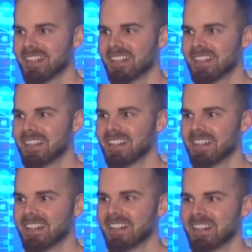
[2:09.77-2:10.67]

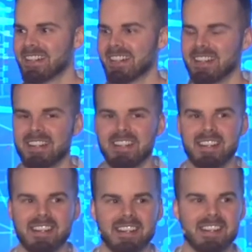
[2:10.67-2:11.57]

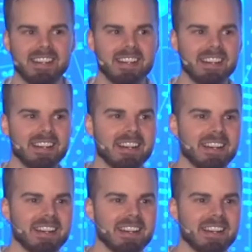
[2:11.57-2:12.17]
[no speech]